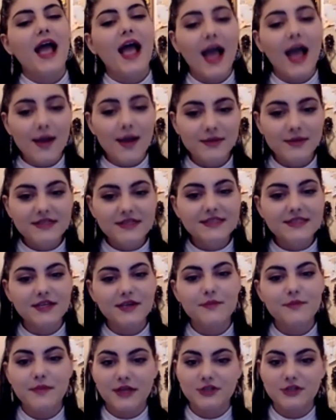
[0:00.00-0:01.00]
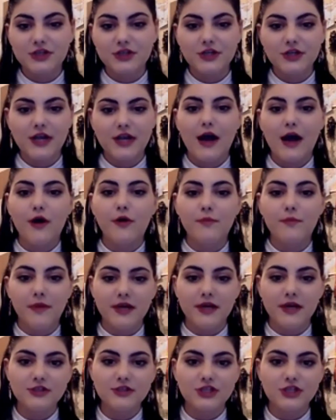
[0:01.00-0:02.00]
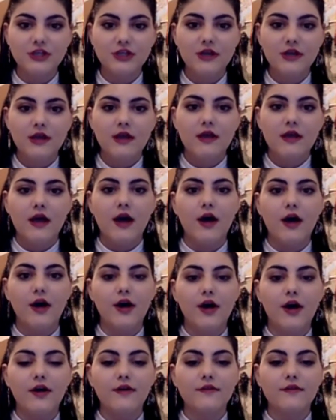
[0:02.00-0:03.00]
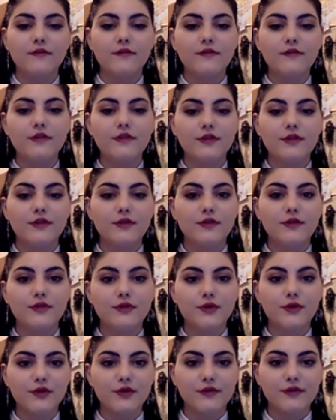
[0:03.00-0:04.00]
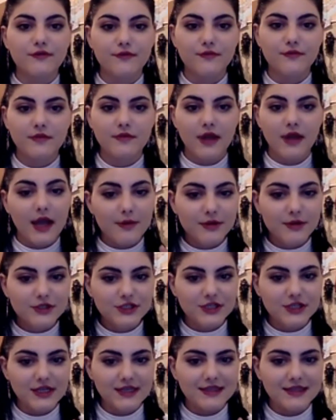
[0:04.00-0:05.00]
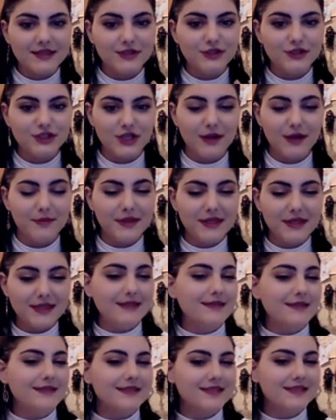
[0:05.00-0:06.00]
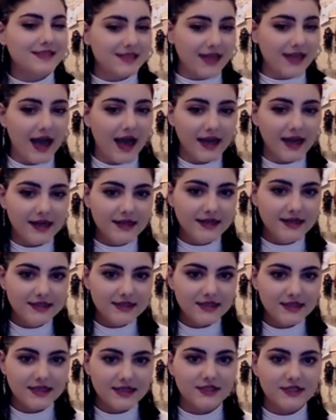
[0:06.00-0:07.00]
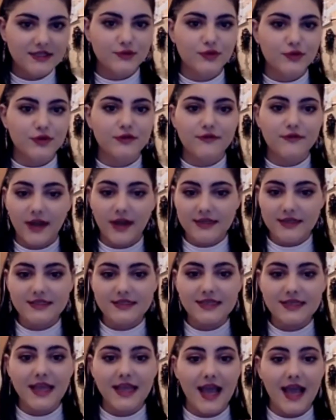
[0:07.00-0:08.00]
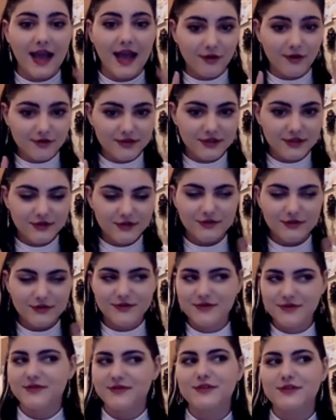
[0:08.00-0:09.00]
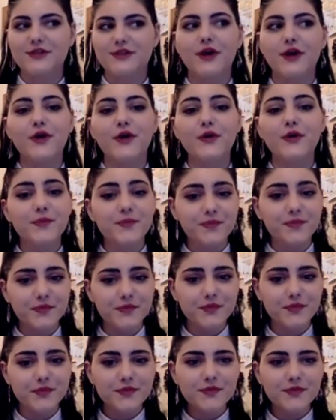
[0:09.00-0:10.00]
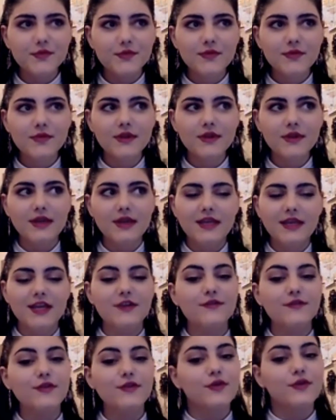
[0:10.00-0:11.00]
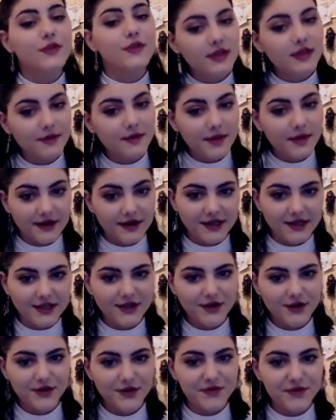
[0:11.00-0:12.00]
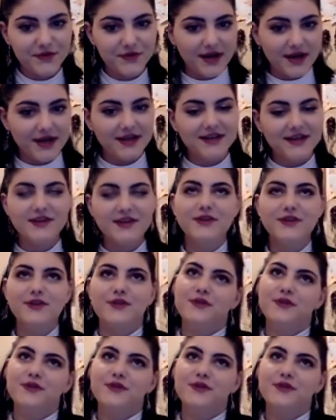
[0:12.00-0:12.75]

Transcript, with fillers: Abbe is going to measure how much of the ref- how much like the gem inside is reflecting out. So if you think about it, right?